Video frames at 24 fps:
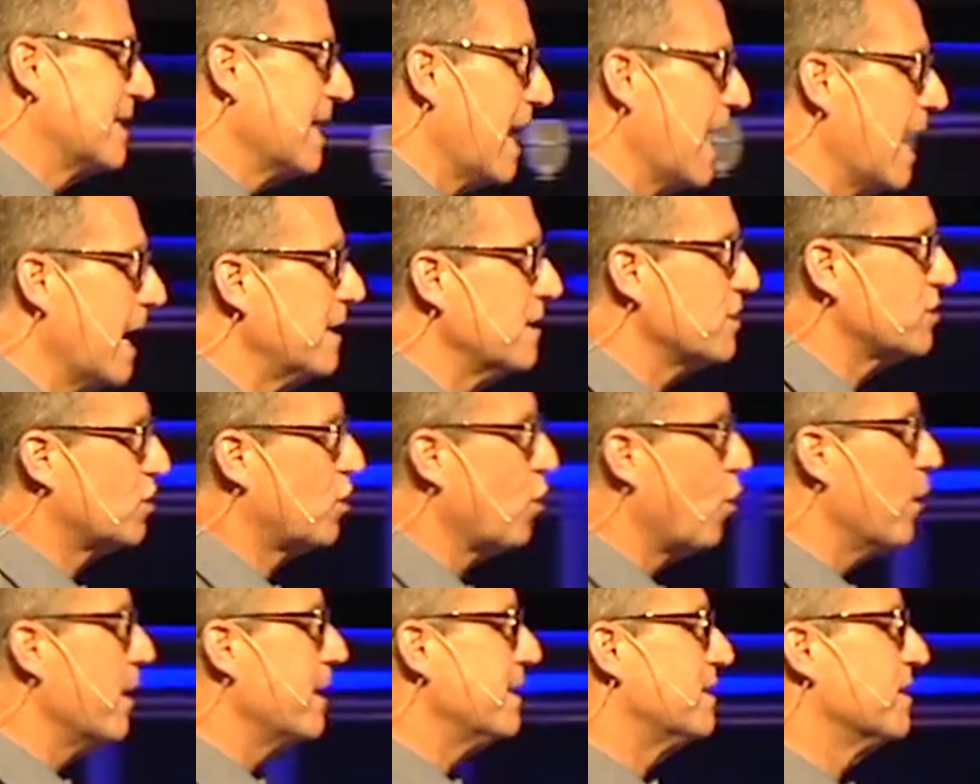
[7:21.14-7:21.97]
God is
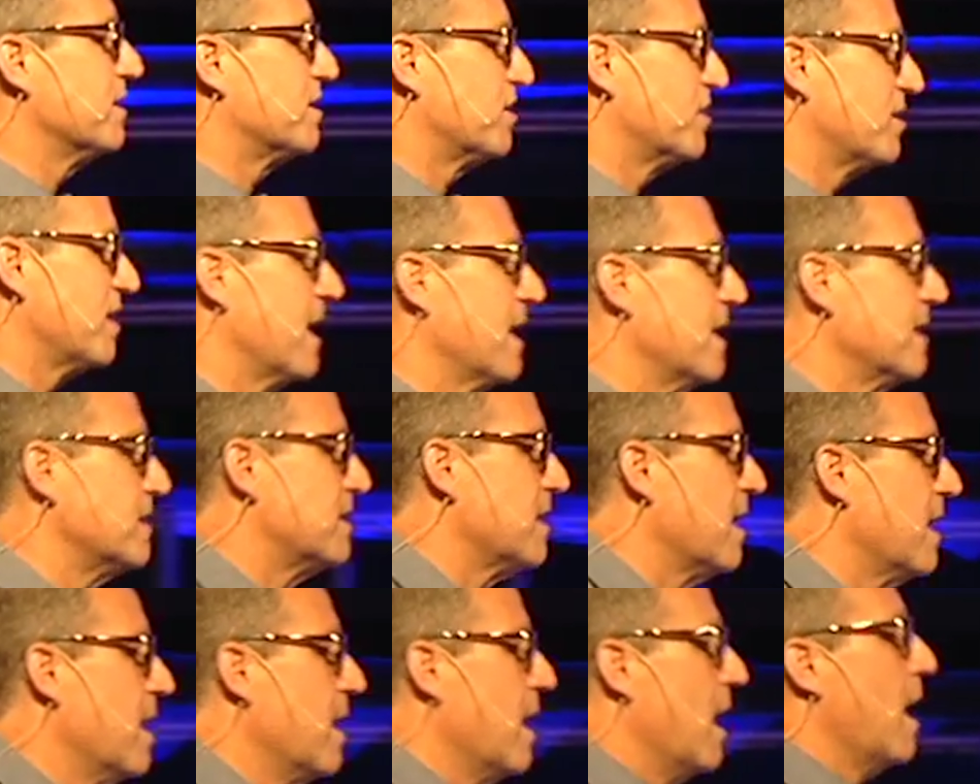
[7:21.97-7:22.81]
going to send
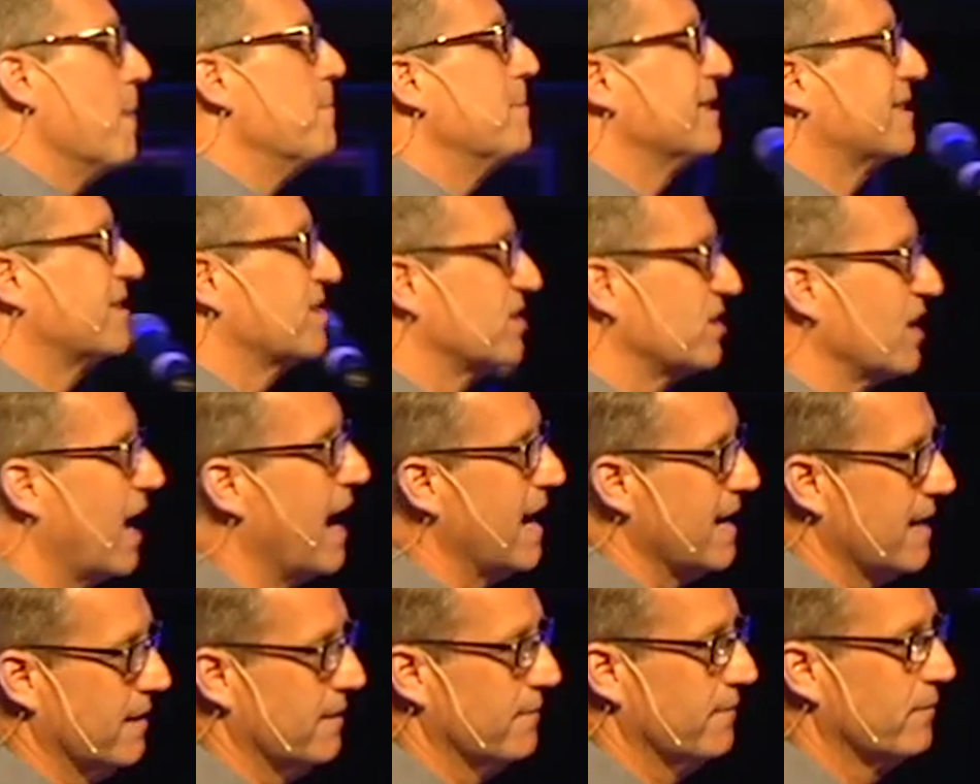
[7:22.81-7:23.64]
a
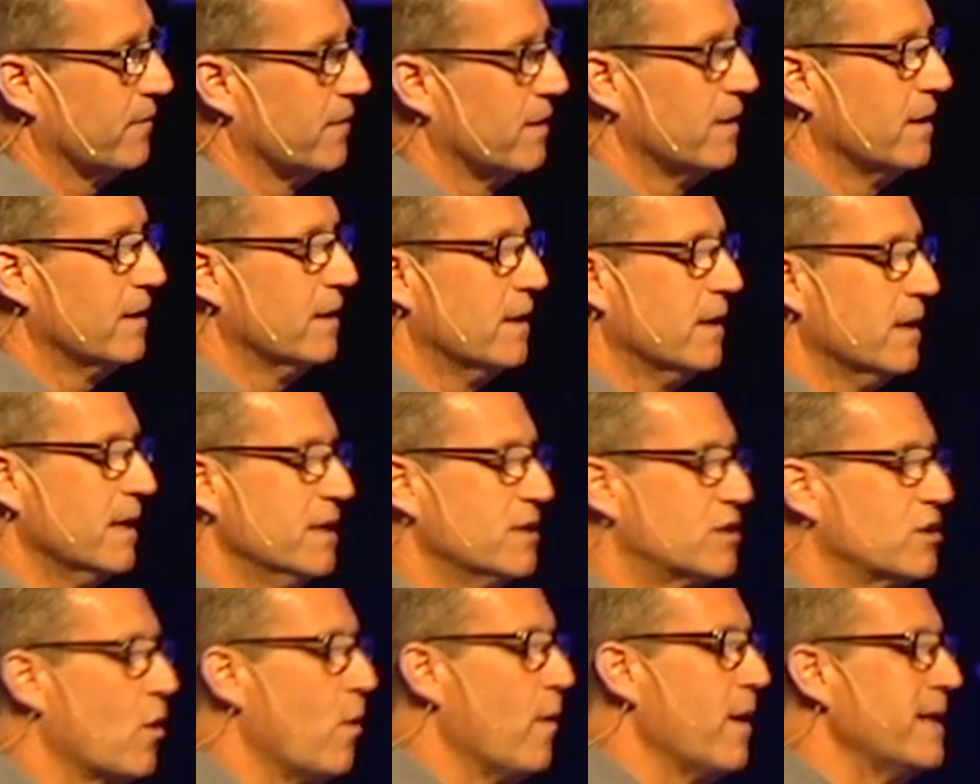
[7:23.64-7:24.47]
Messiah.
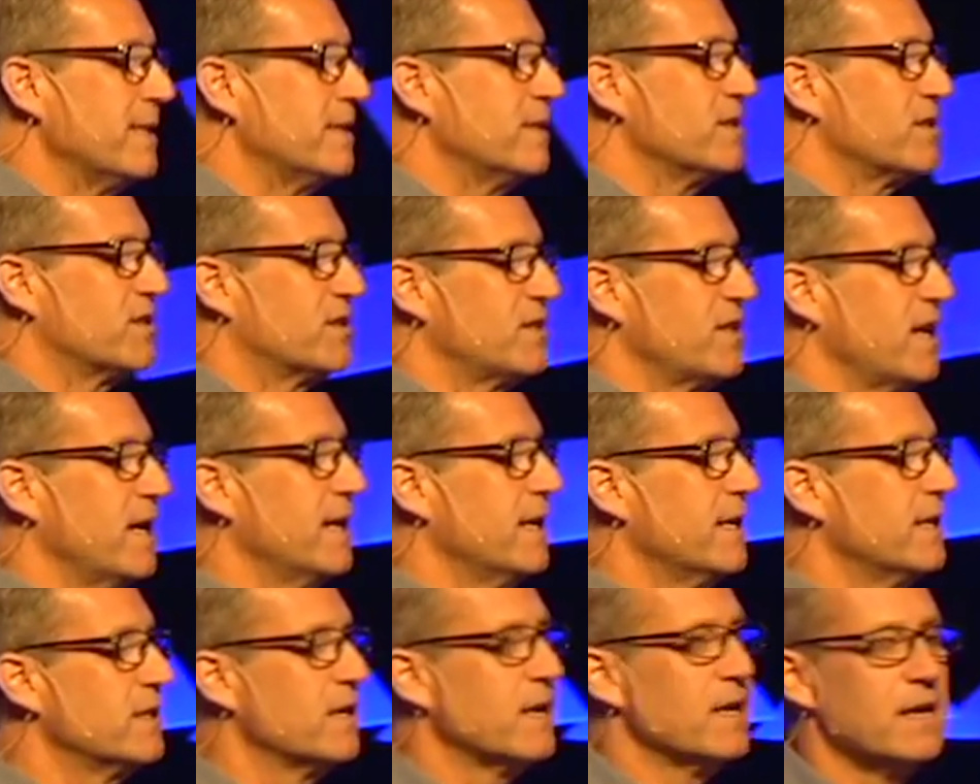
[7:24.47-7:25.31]
He's going to
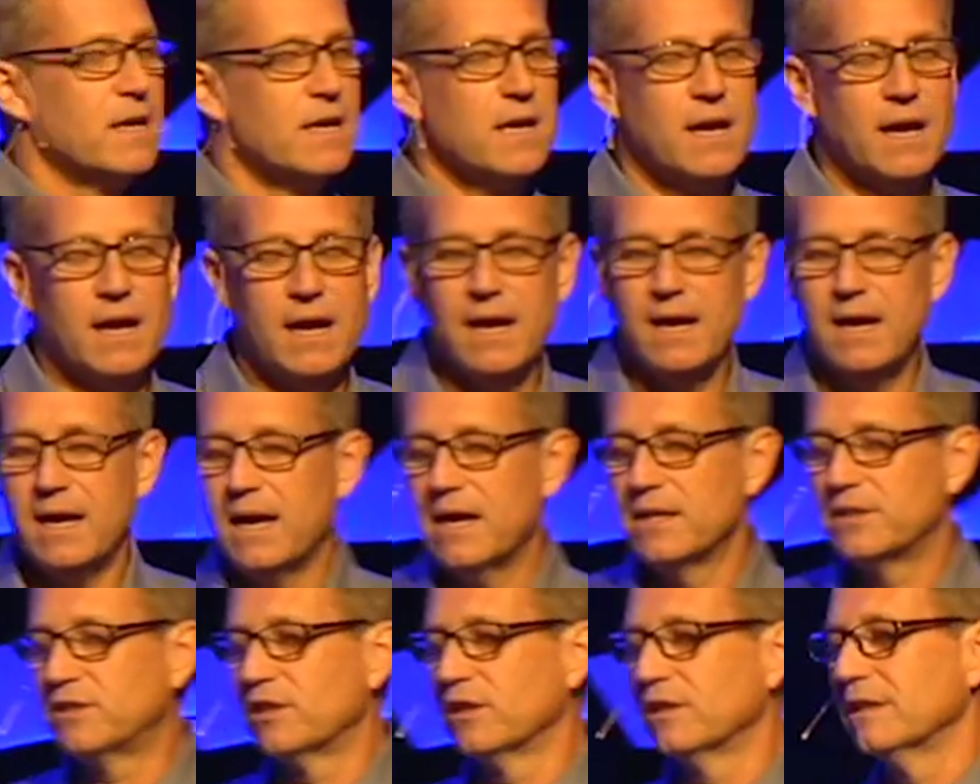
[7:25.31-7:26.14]
send
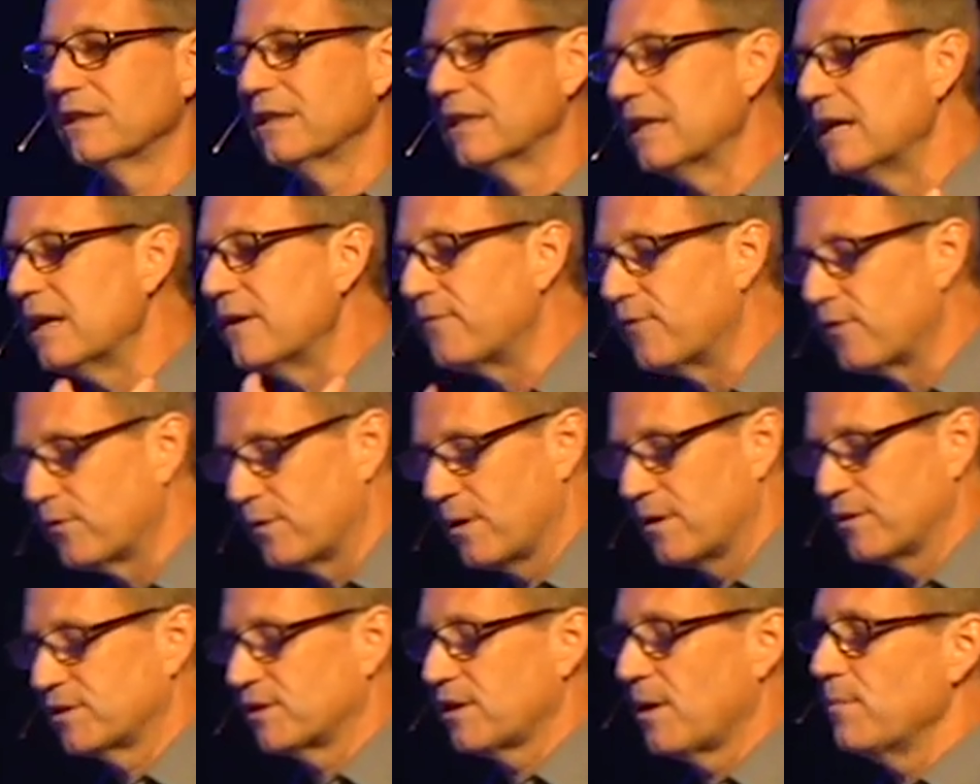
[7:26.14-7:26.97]
a
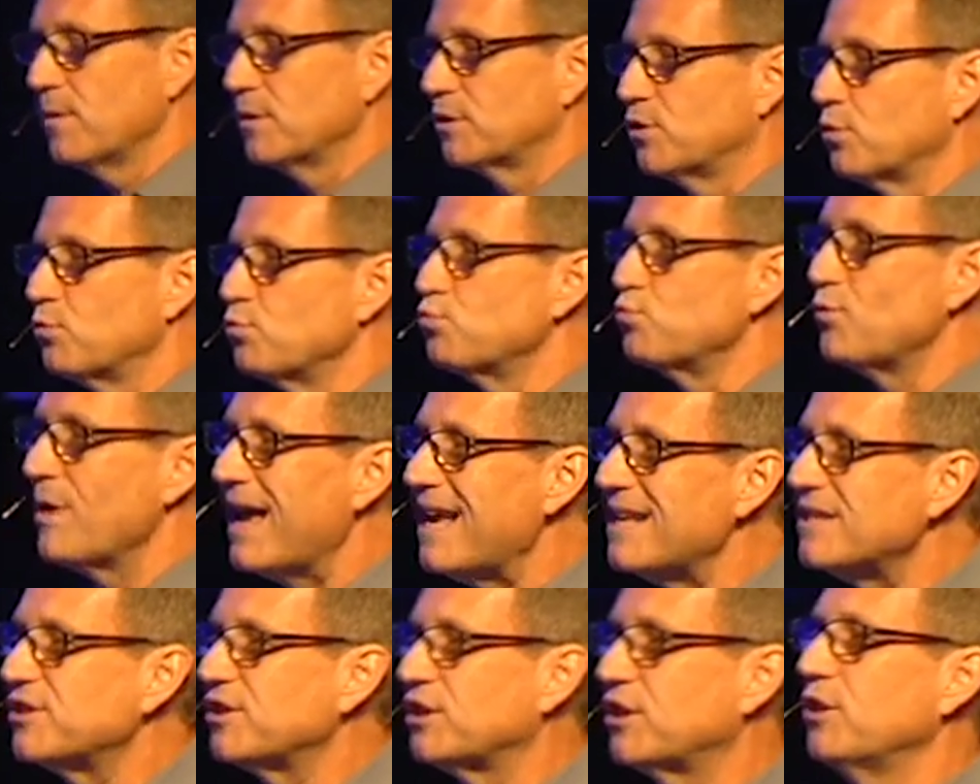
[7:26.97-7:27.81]
deliverer, someone to
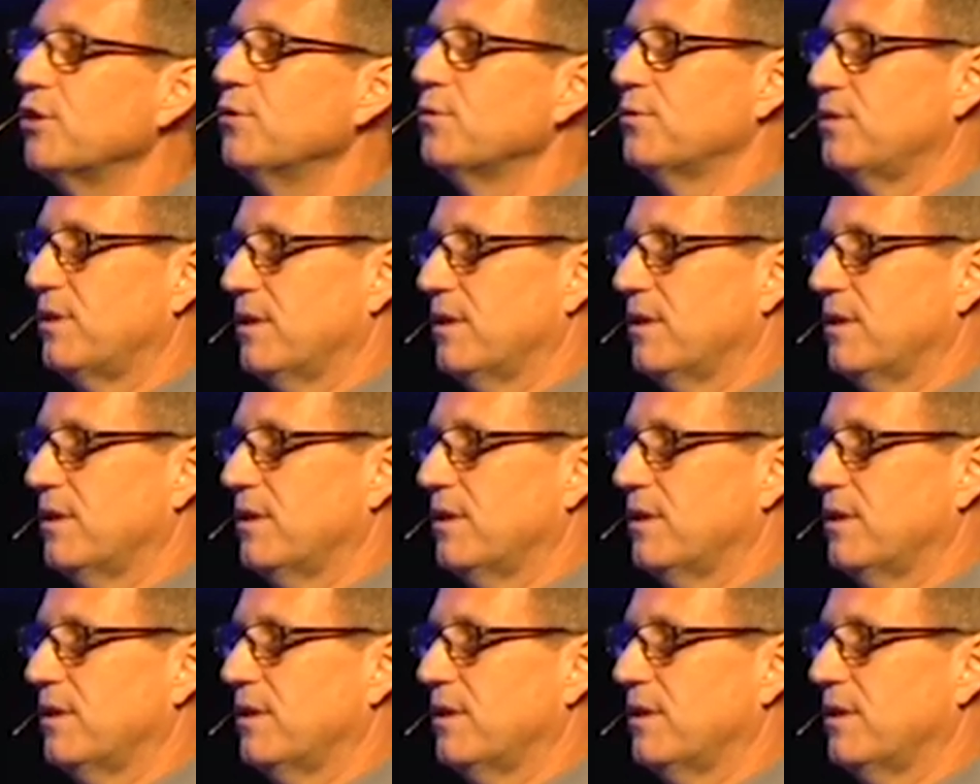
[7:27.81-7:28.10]
rescue